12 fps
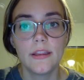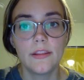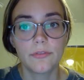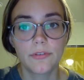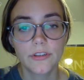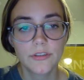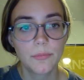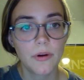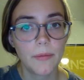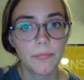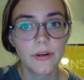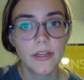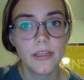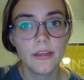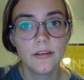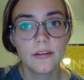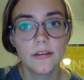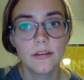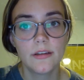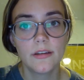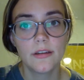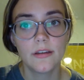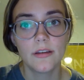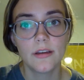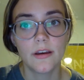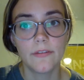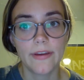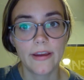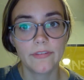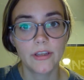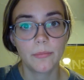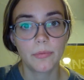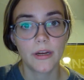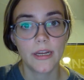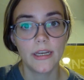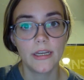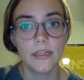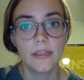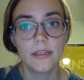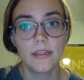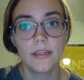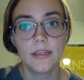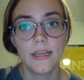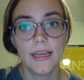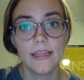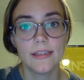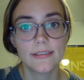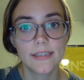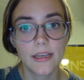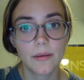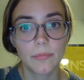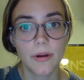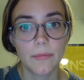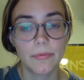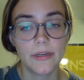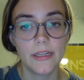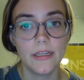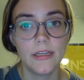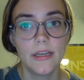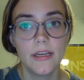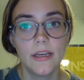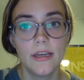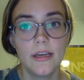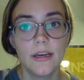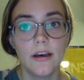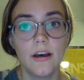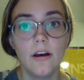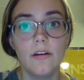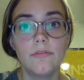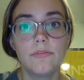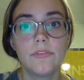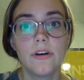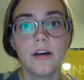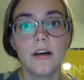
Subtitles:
first property of having a brain and the second property of,